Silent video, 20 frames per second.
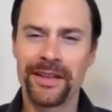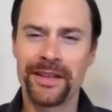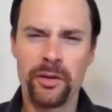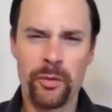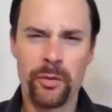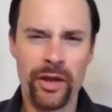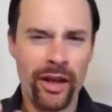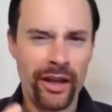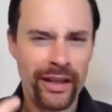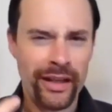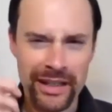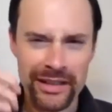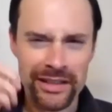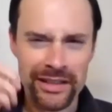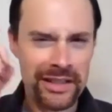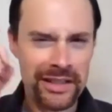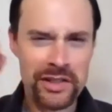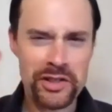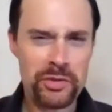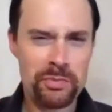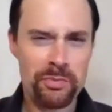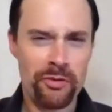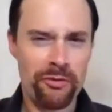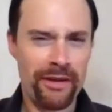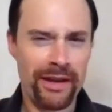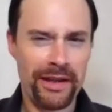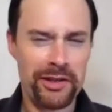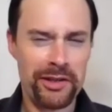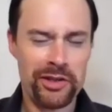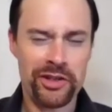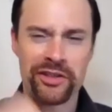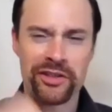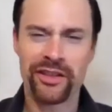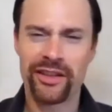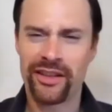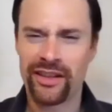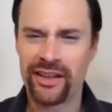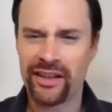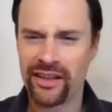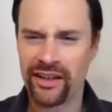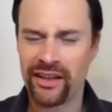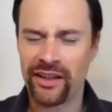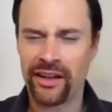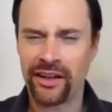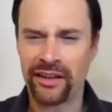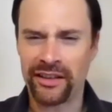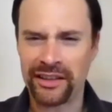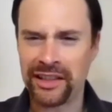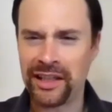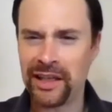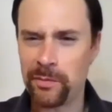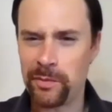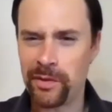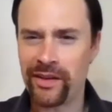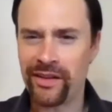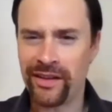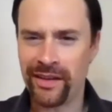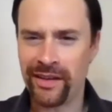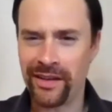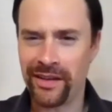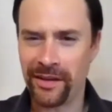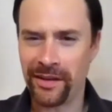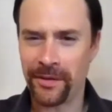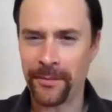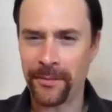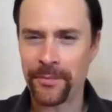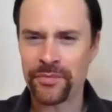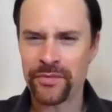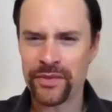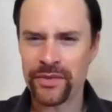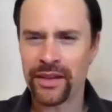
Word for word: When I get an inspiration, I keep it here